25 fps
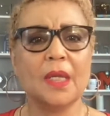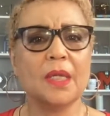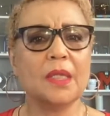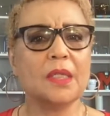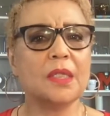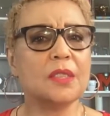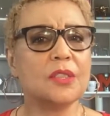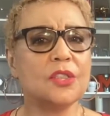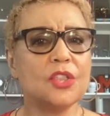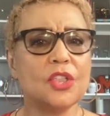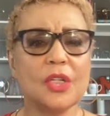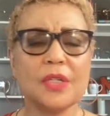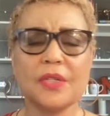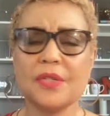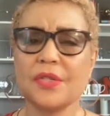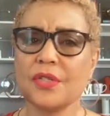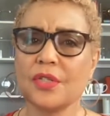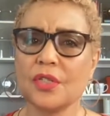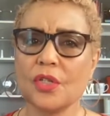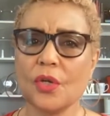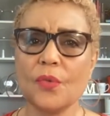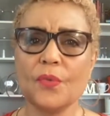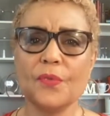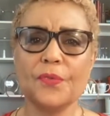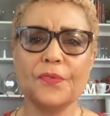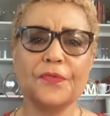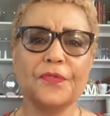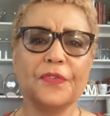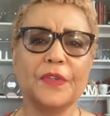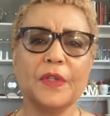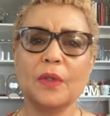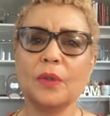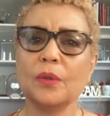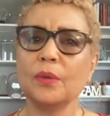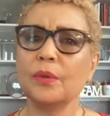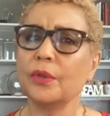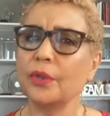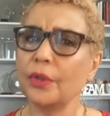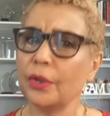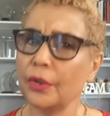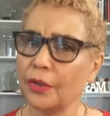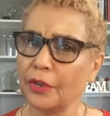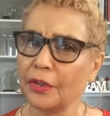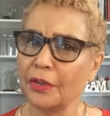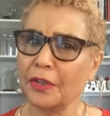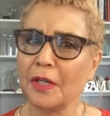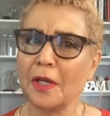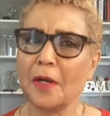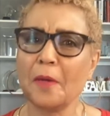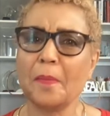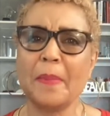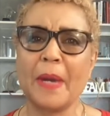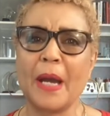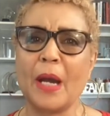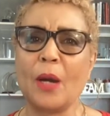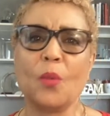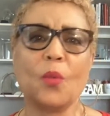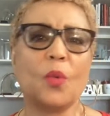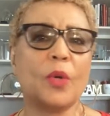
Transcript: You just don't feel good about